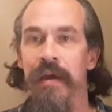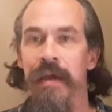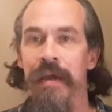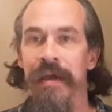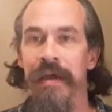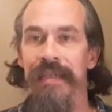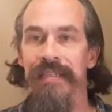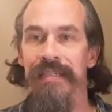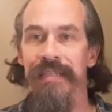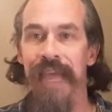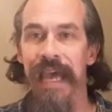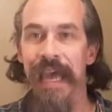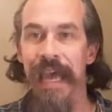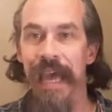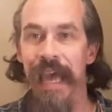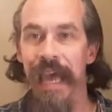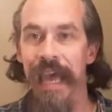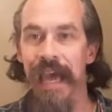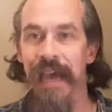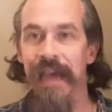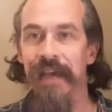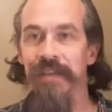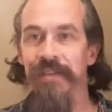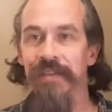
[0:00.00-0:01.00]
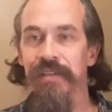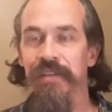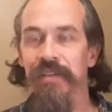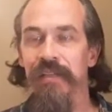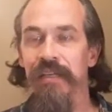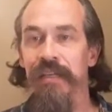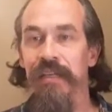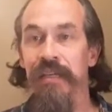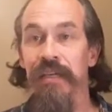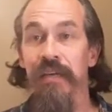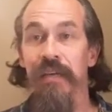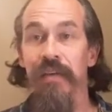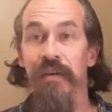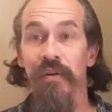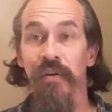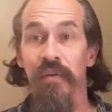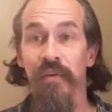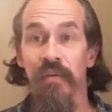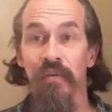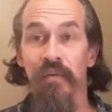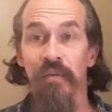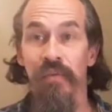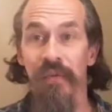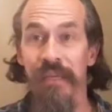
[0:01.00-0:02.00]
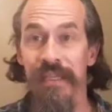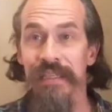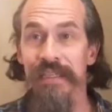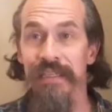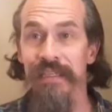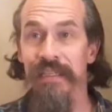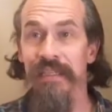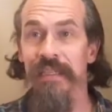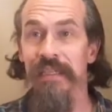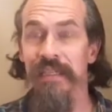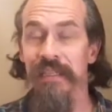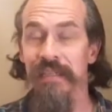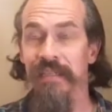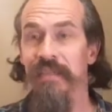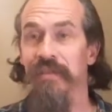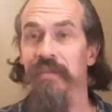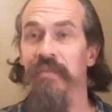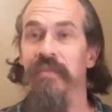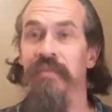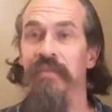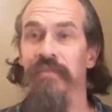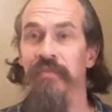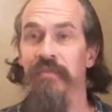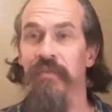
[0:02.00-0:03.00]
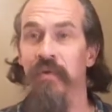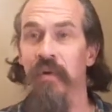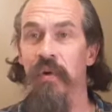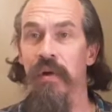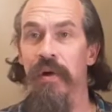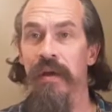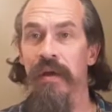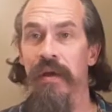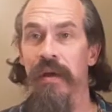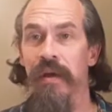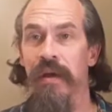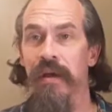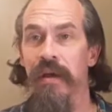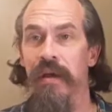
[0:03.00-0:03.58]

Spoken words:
has actually recently sold for.